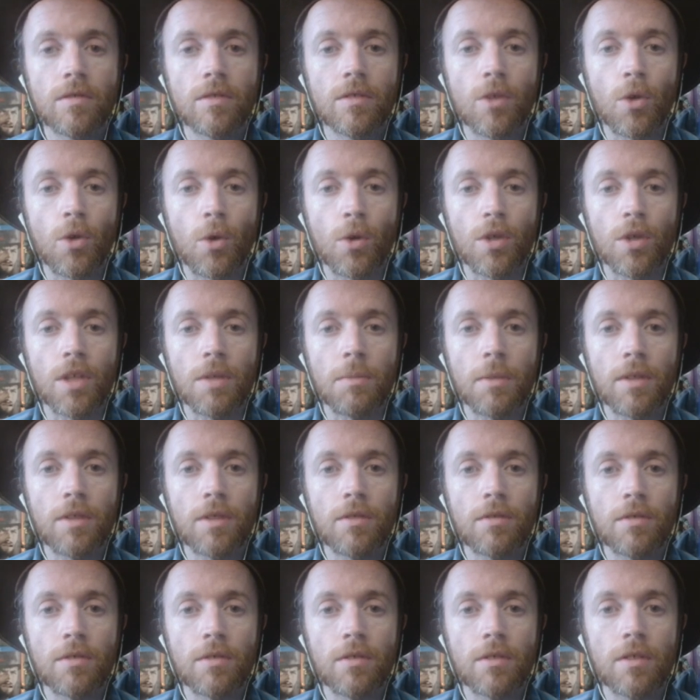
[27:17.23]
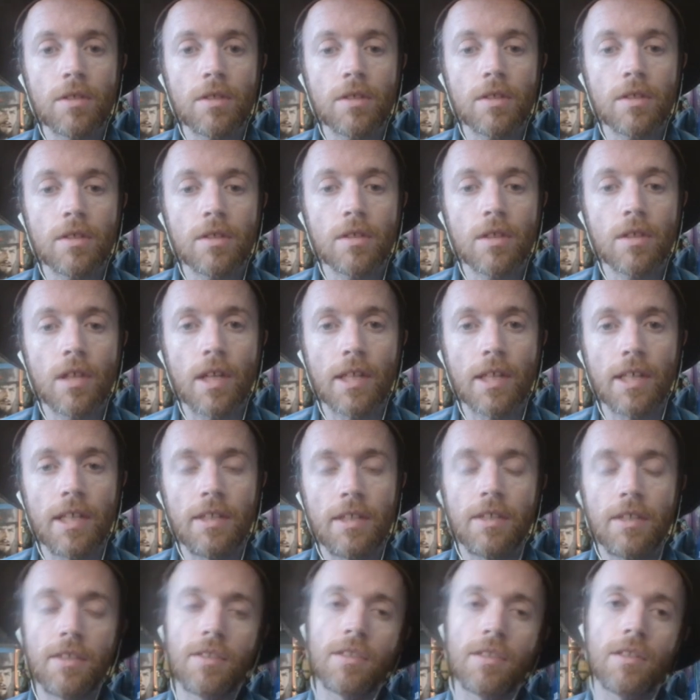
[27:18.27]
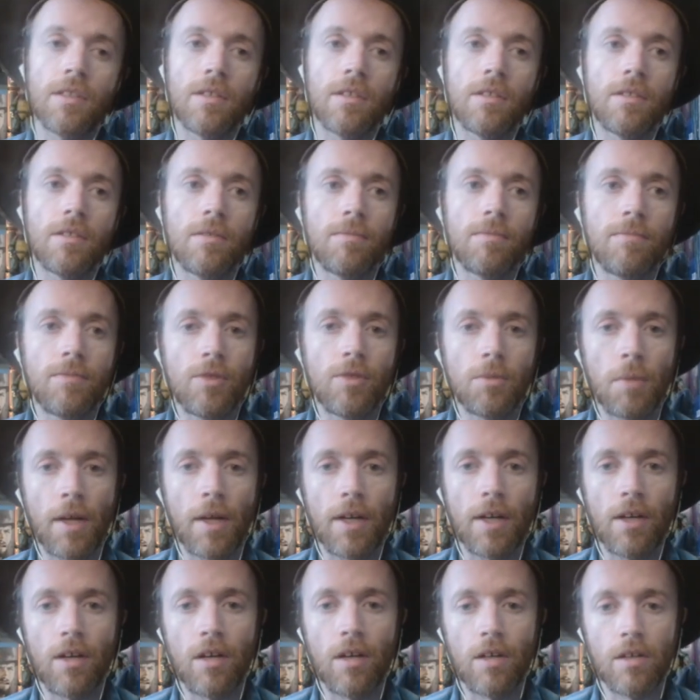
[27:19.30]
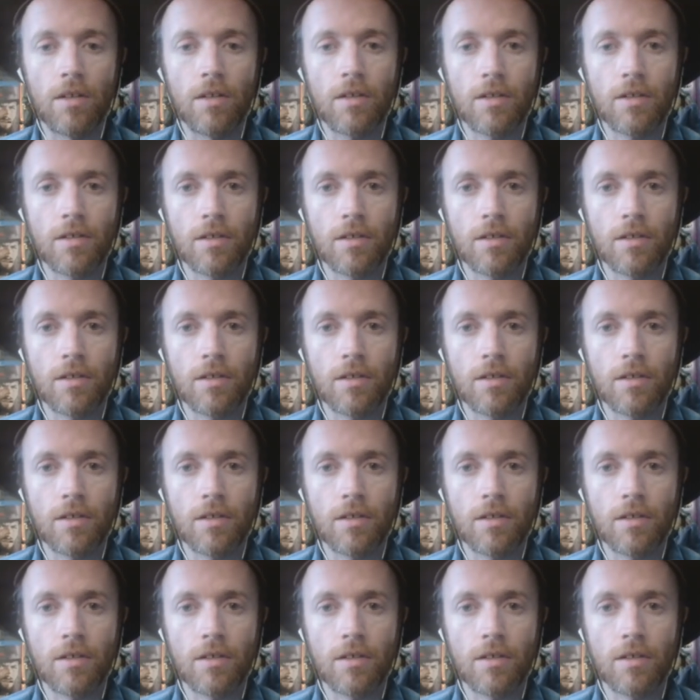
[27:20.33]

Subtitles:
Goad him into it, like he did to your man earlier?